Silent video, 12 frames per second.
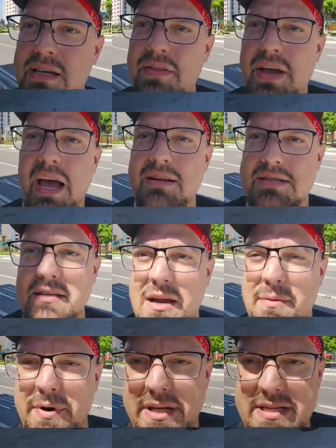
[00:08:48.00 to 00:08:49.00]
guy, they got a
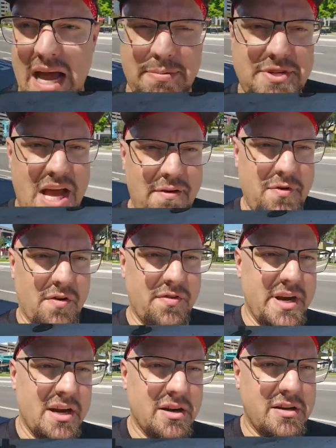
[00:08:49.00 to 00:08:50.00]
celebrity top chef over
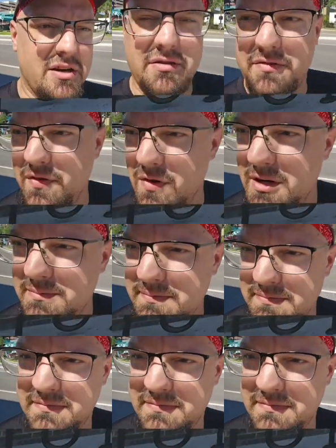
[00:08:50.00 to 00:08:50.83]
here cooking for him.